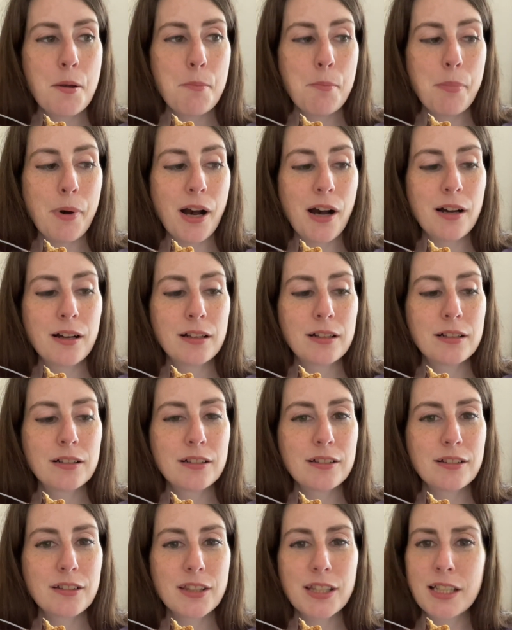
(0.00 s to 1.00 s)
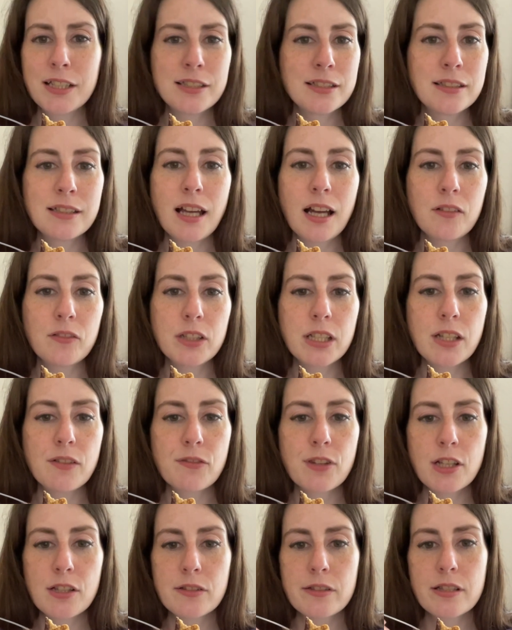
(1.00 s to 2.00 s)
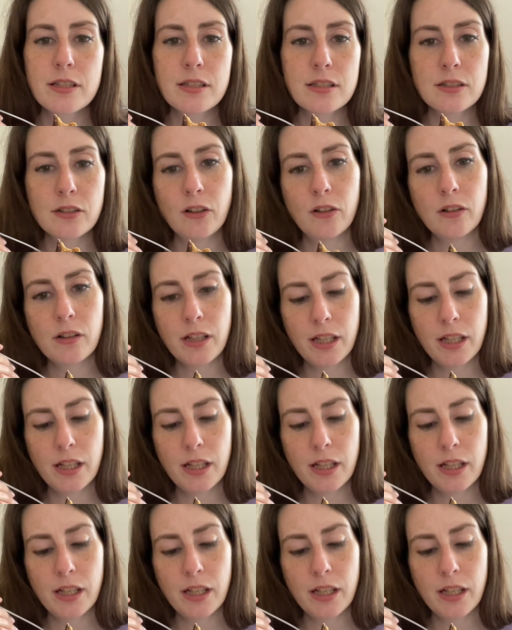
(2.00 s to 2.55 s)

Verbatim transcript: but they didn't have any of those in stock.